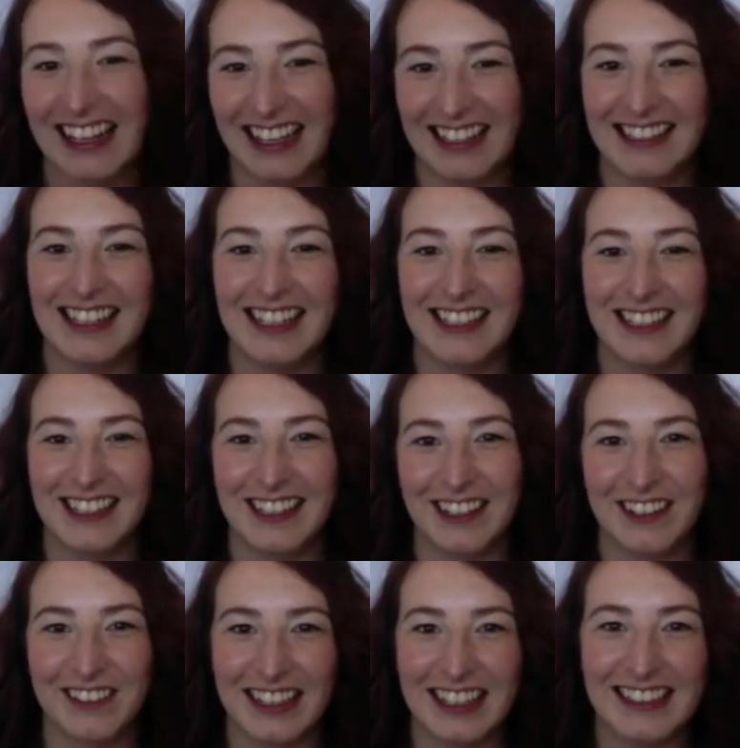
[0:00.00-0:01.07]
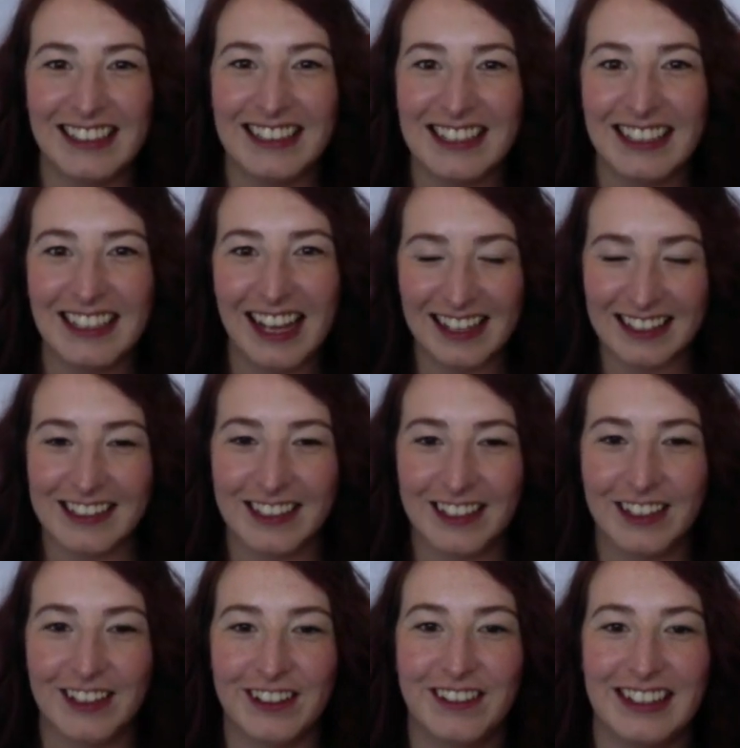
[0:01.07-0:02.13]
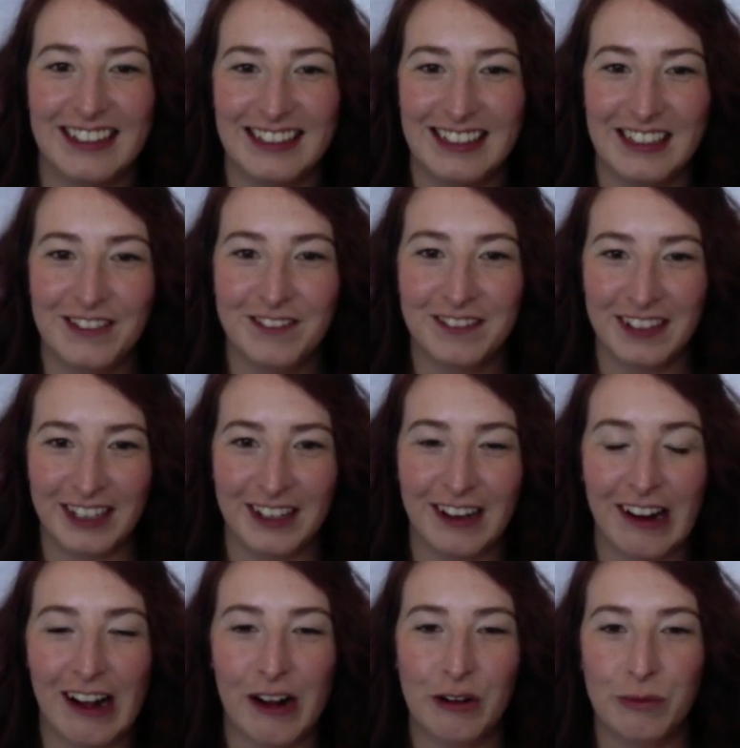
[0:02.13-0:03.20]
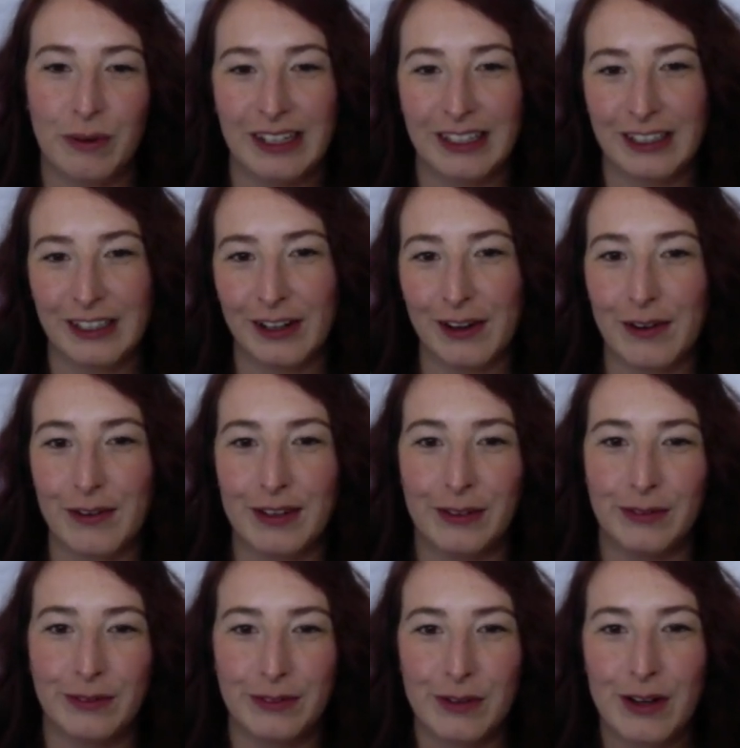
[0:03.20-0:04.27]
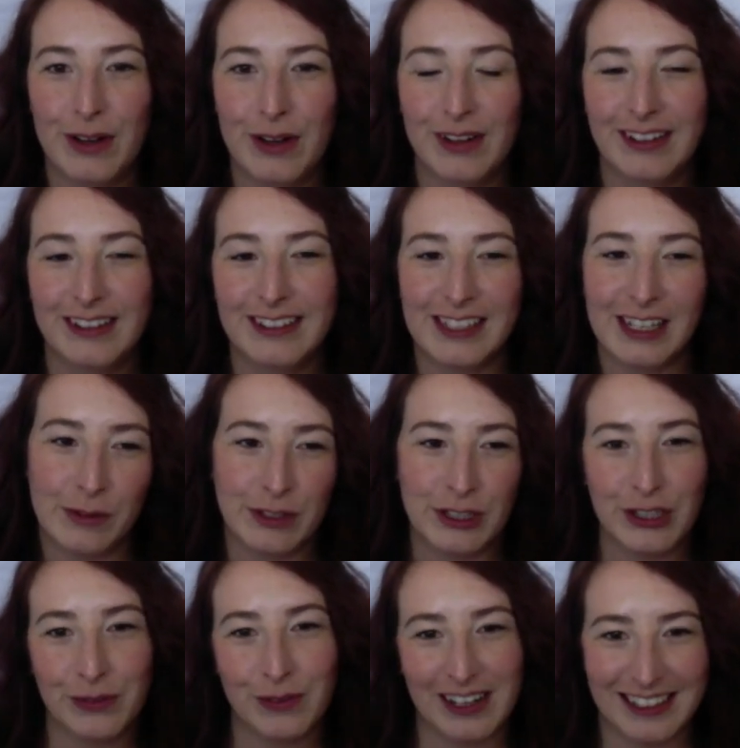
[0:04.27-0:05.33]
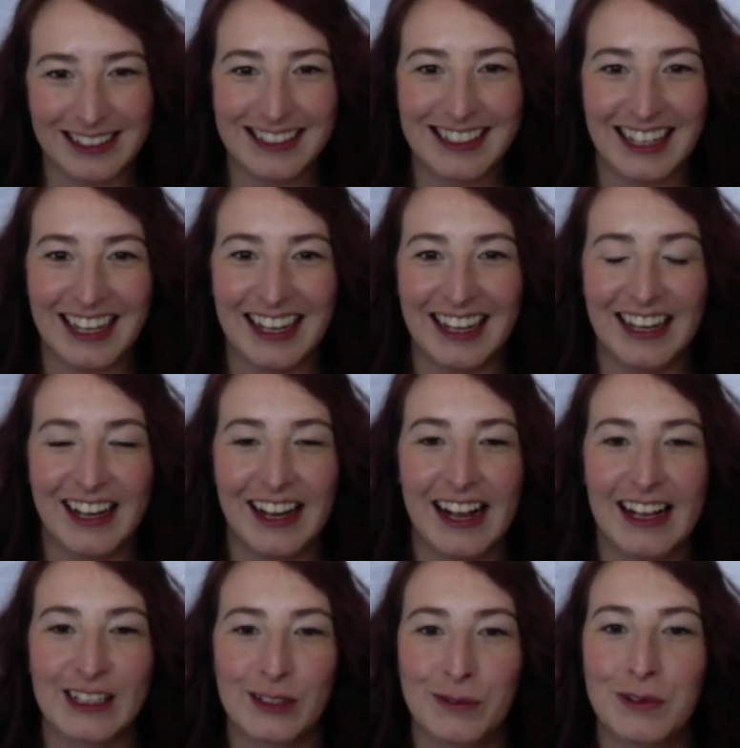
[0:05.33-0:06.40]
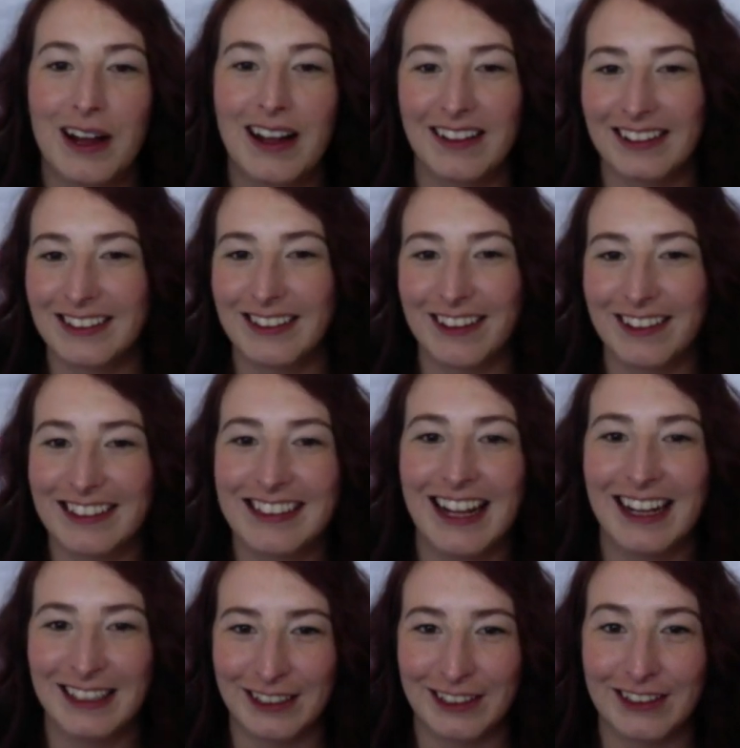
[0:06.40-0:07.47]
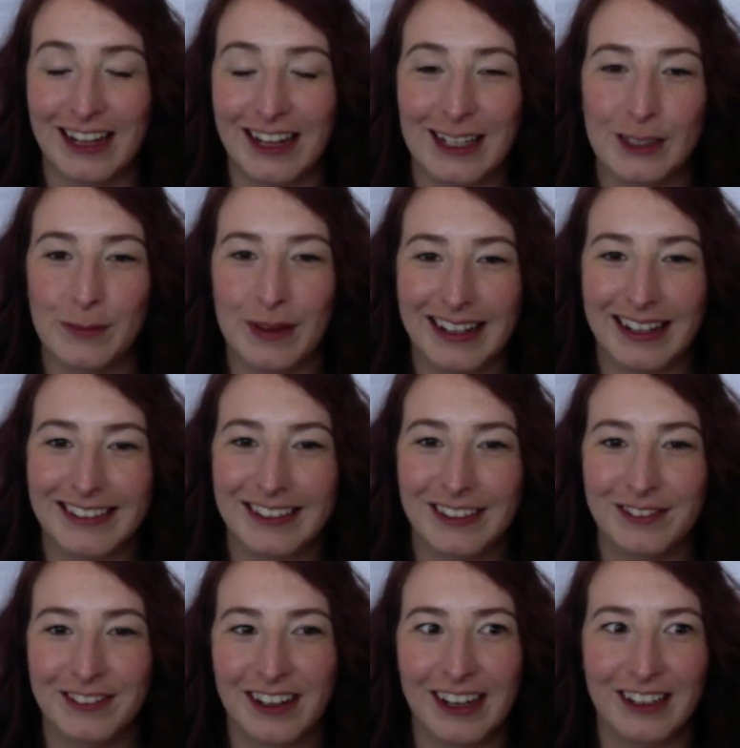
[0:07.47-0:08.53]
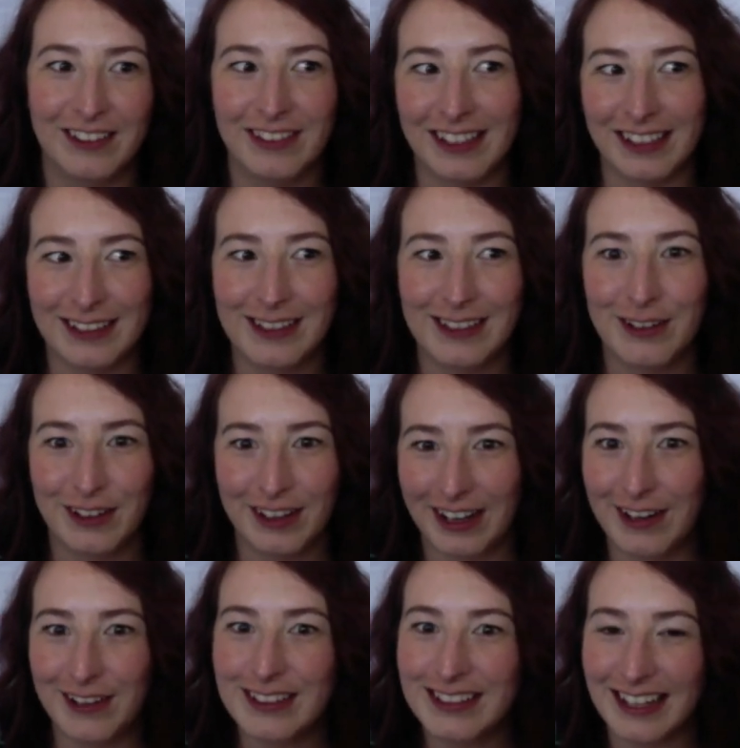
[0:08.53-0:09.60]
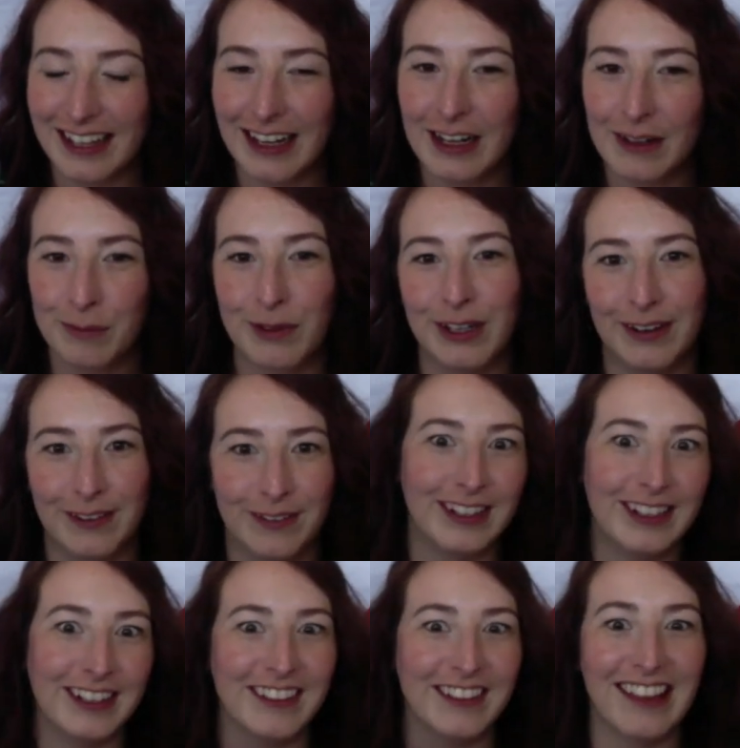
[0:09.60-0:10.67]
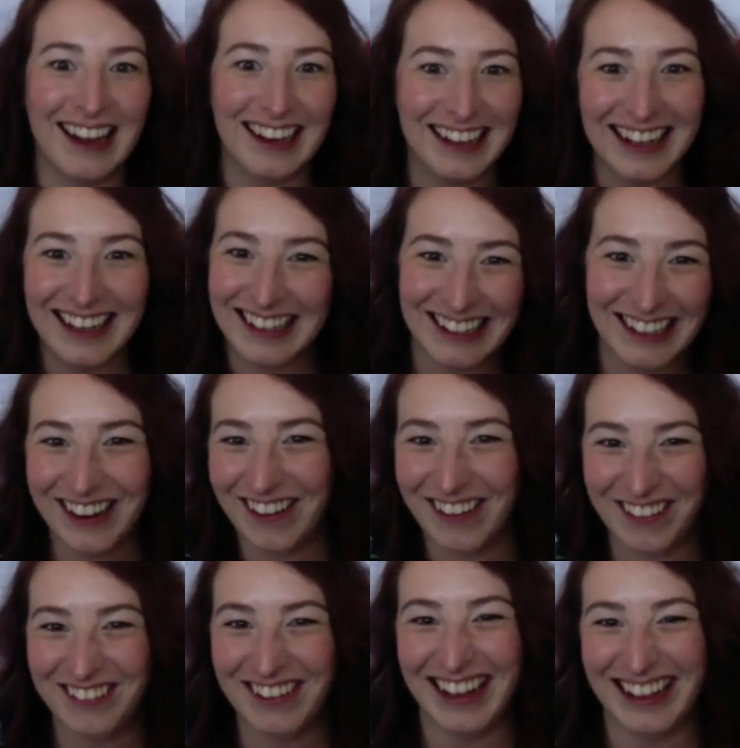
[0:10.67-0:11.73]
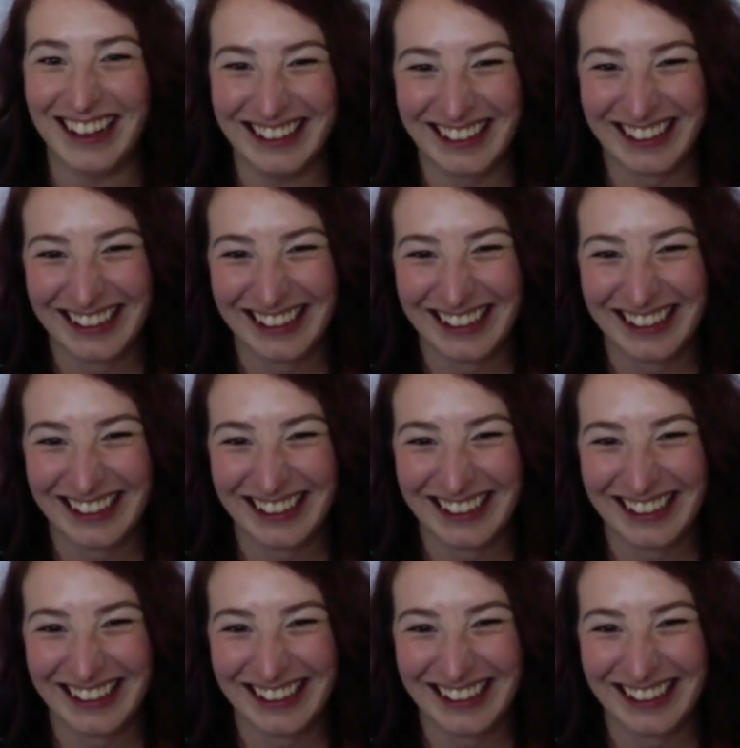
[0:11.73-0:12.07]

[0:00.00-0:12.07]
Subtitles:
easy to get to, easy to figure out where to go and see what you want to see, as well as all the technical aspects of kind of like a studio setup where you have the good lighting and all of that.